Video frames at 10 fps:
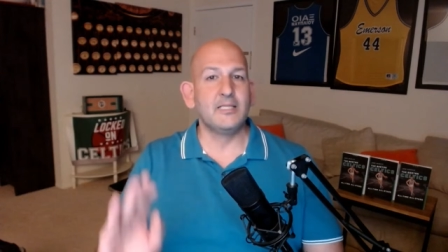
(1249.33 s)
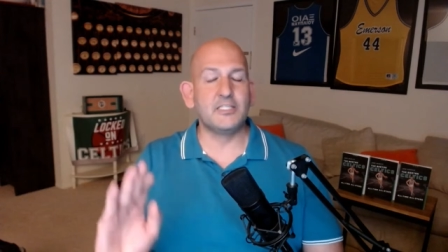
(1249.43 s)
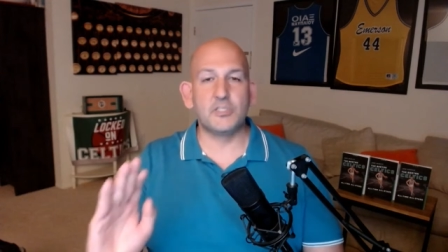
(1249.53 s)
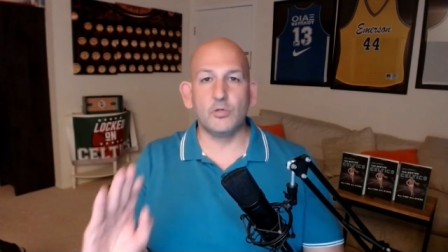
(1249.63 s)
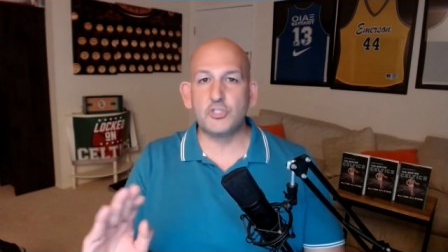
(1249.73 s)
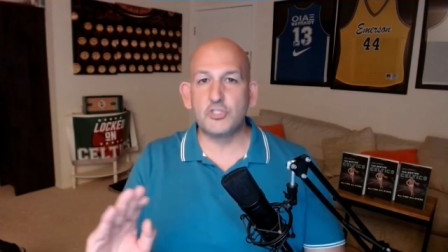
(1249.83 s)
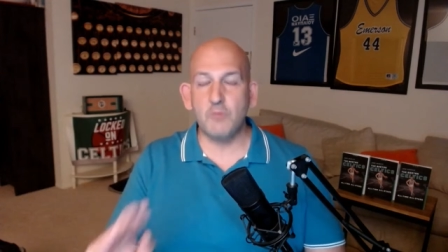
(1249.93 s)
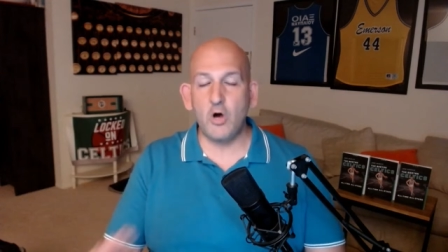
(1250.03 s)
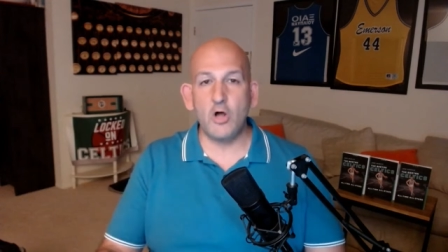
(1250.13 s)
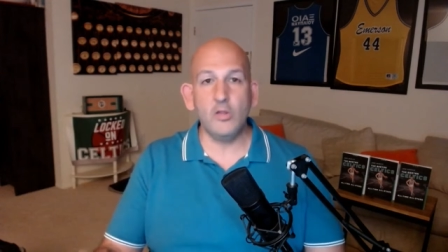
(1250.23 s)
Let's go
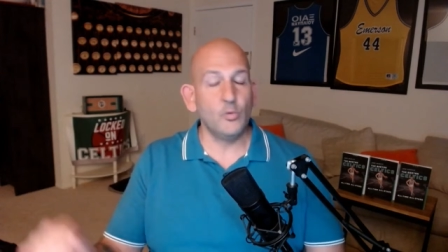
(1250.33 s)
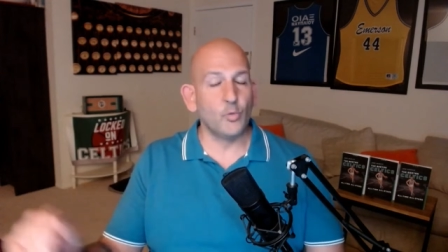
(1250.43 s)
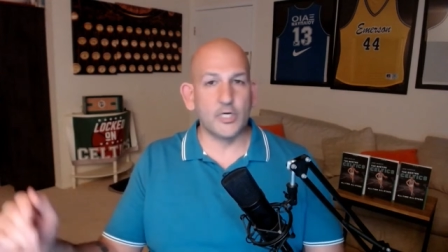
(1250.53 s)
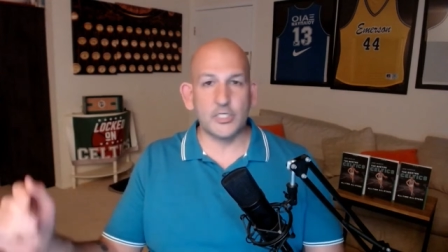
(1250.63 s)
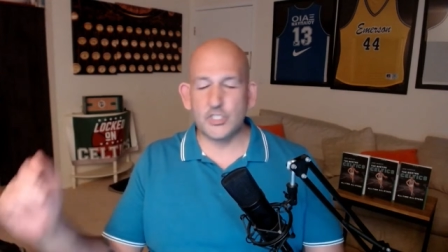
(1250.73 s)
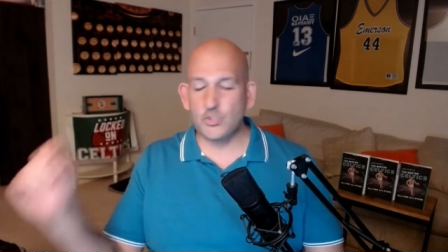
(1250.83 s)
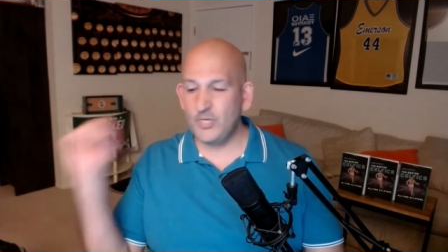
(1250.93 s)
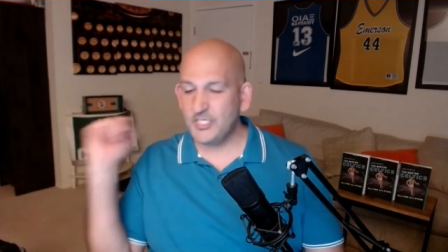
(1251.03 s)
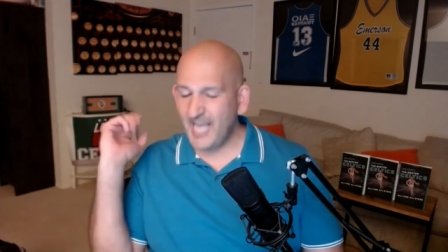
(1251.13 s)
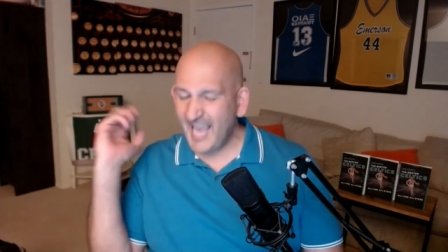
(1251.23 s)
small. We're going to
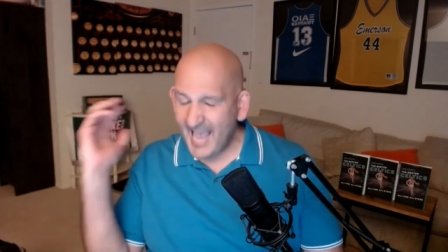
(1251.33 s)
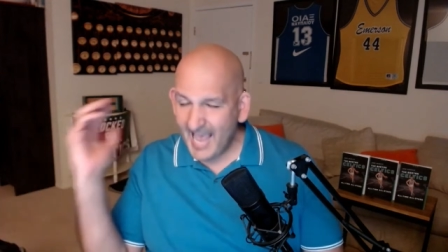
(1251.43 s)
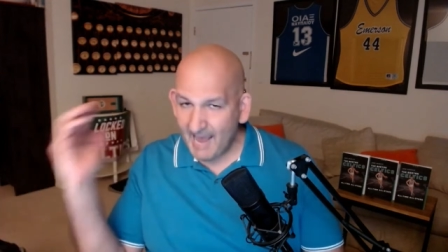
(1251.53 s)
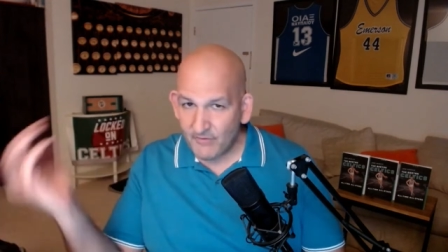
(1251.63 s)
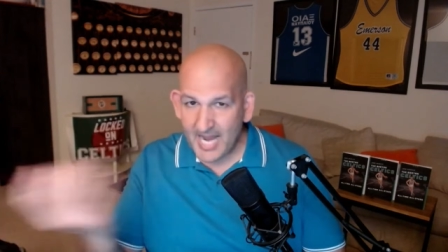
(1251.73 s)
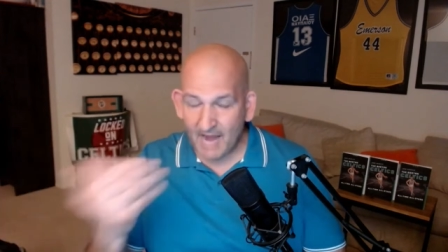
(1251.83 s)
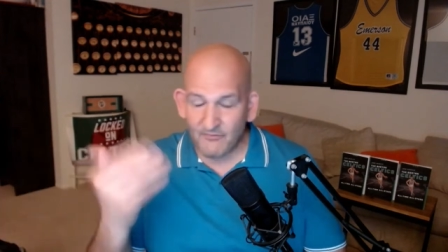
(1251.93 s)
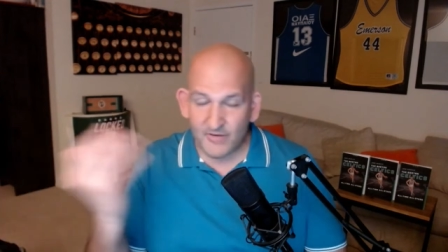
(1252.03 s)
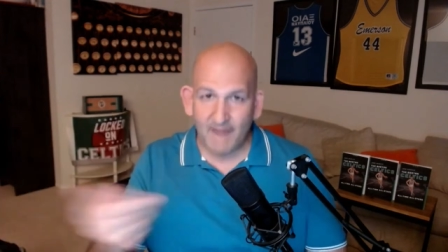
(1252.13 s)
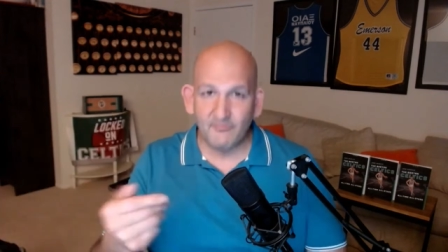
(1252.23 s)
switch every,
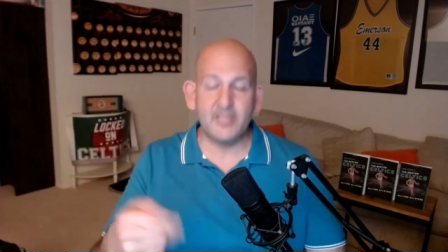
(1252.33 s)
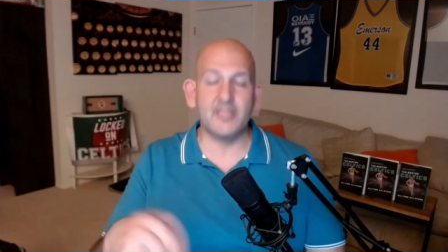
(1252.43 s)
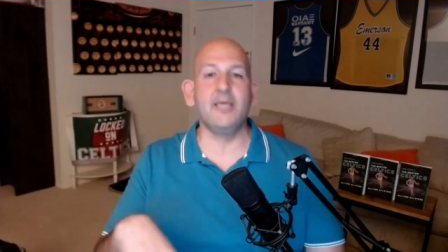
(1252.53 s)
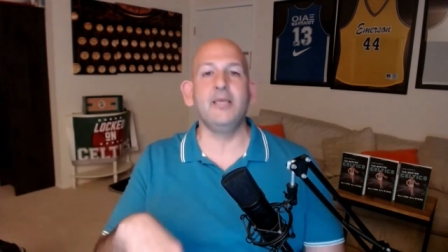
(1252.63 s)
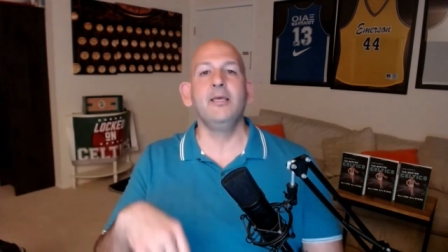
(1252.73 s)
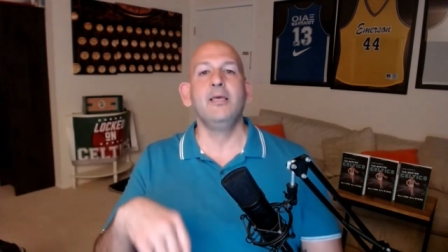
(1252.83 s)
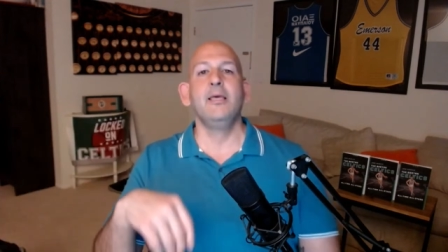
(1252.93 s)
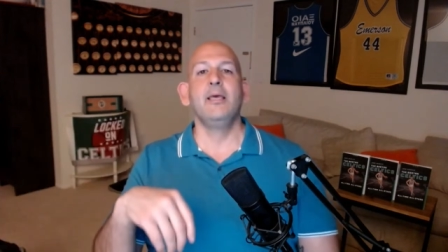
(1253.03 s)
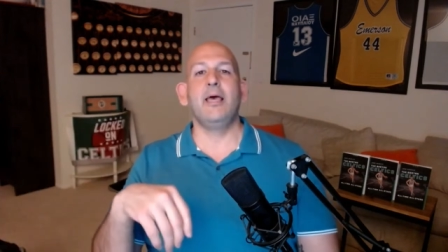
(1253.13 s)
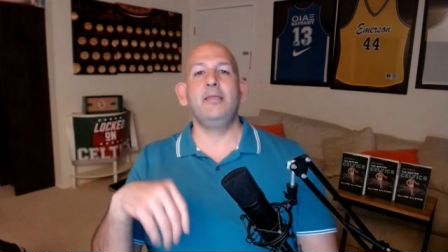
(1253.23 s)
every, everything,
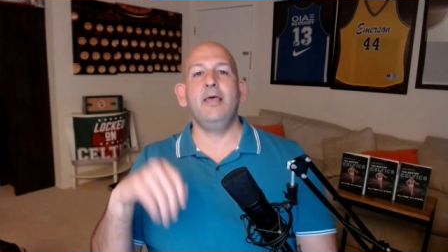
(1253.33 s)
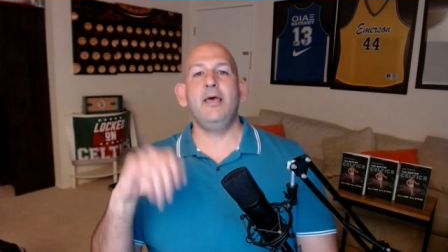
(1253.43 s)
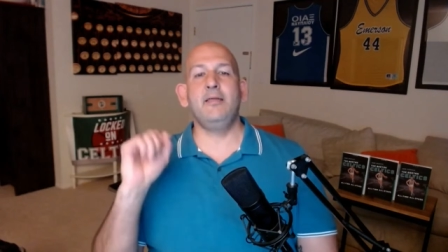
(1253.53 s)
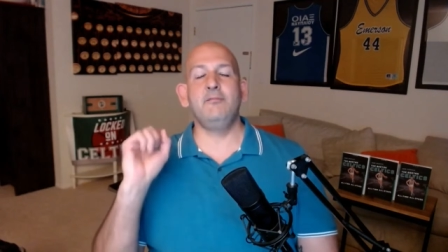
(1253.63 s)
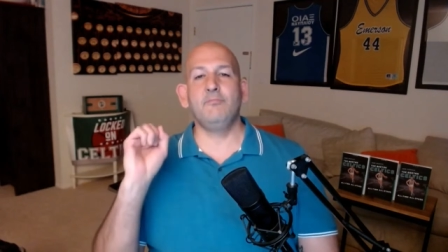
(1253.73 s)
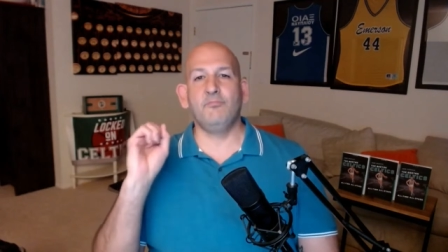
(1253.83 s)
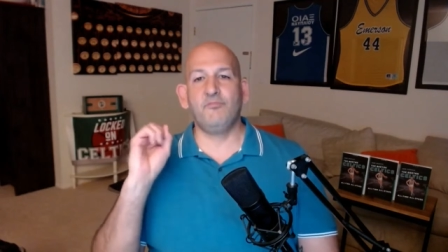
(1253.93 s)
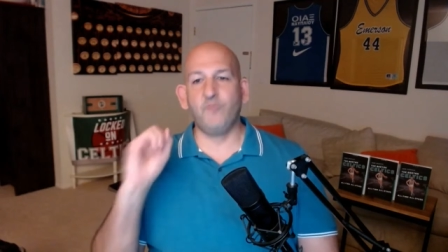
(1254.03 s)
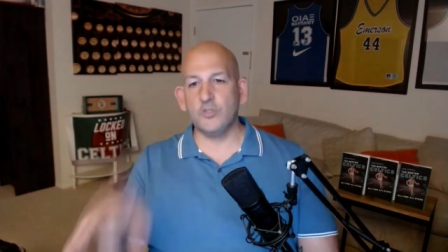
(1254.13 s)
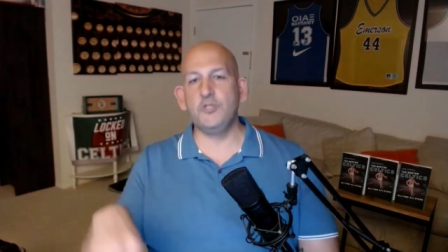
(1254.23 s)
and then
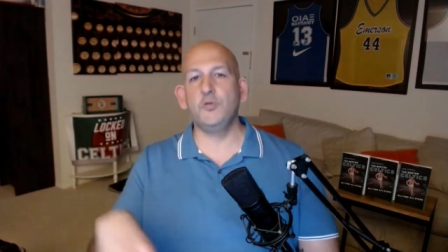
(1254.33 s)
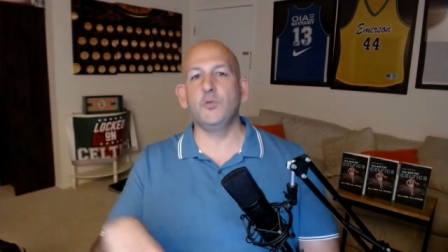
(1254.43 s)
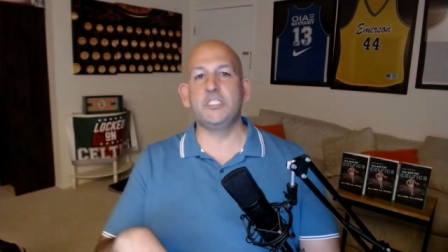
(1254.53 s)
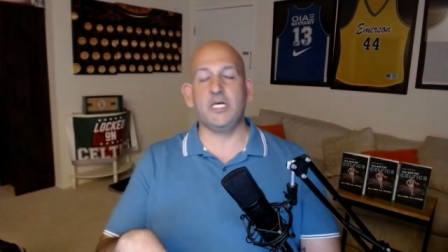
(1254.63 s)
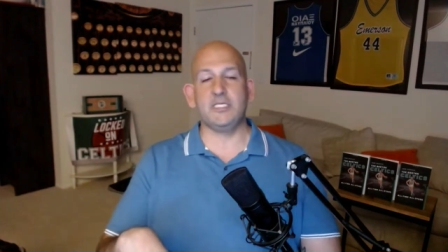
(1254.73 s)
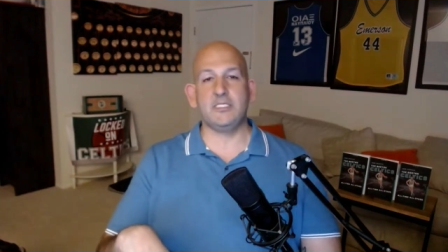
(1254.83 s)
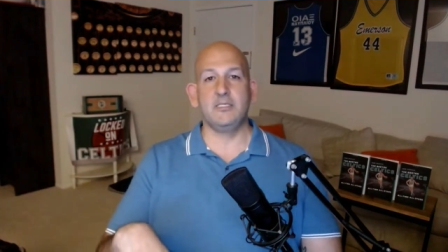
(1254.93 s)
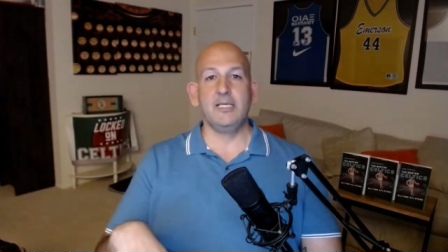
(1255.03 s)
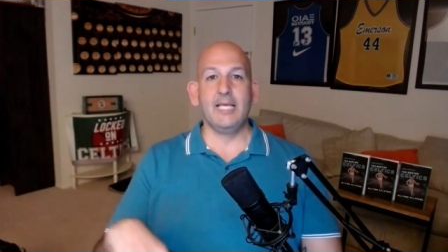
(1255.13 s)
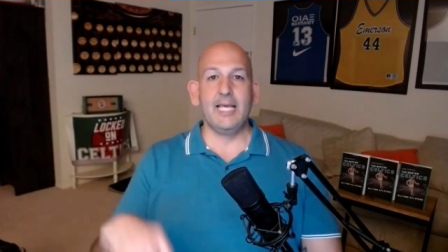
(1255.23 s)
force you to
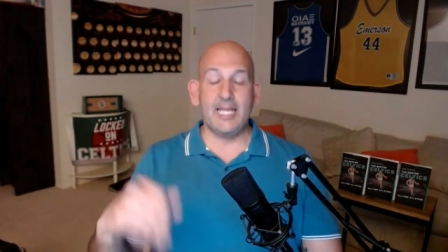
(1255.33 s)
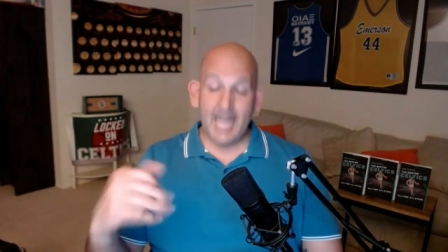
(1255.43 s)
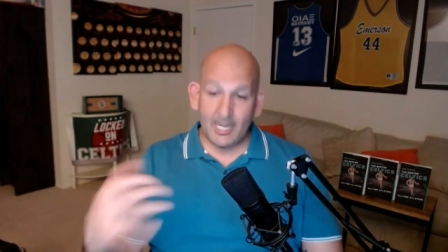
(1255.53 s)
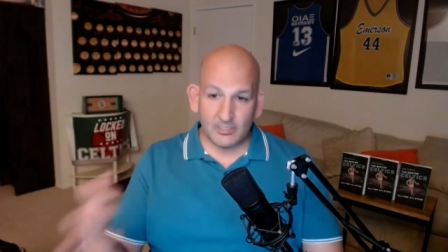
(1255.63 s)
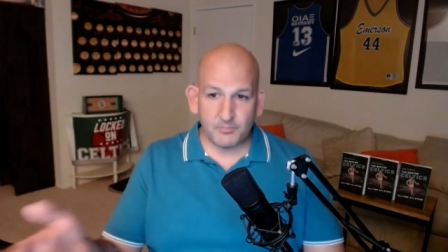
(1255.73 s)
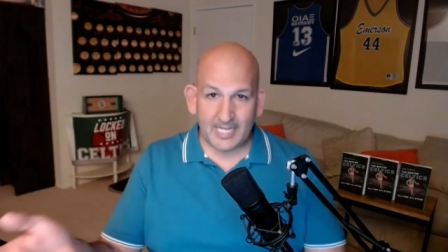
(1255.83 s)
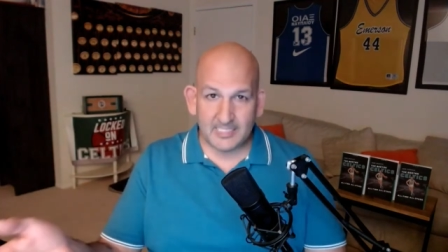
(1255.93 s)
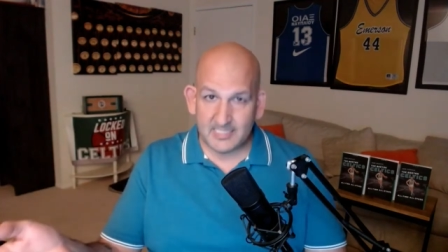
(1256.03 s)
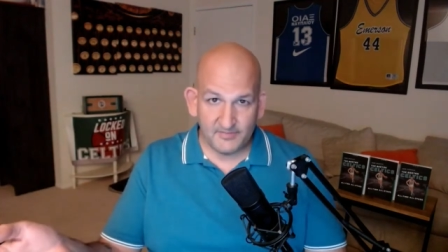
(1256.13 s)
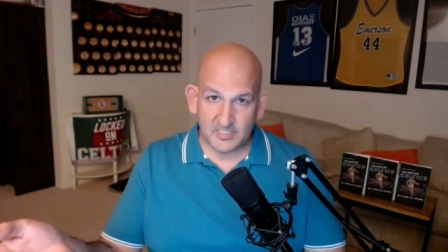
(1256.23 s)
adjust. And how does
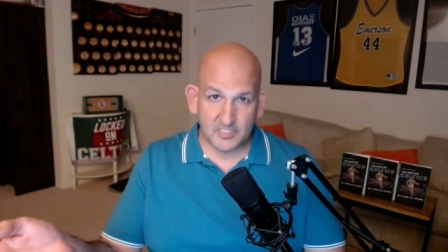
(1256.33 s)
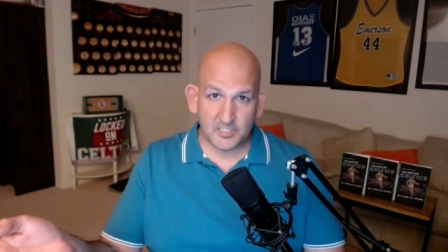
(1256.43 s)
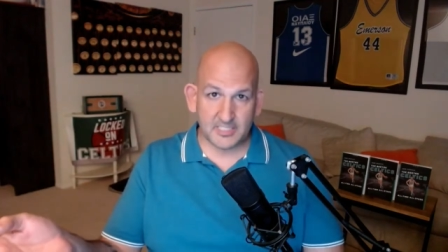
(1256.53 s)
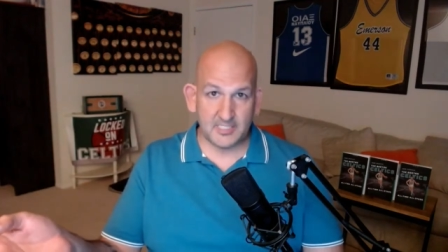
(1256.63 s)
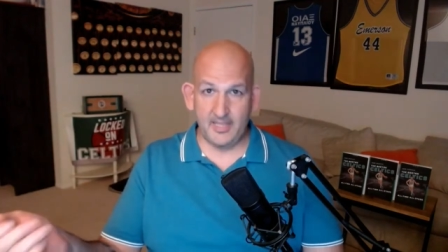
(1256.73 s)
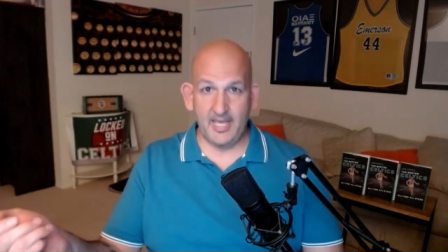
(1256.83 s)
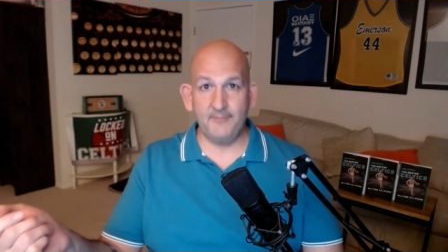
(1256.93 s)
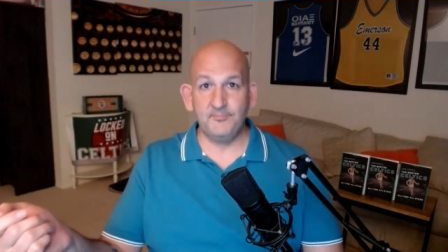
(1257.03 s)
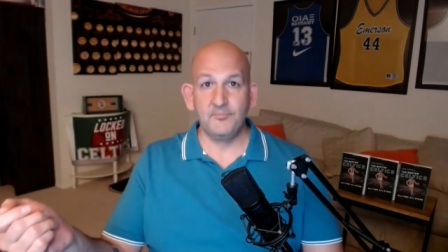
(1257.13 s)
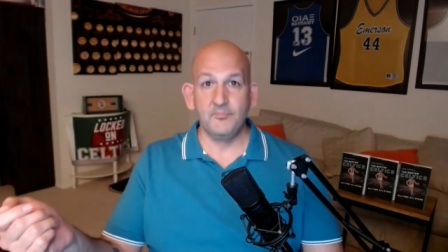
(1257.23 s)
Brad Stevens adjust to that?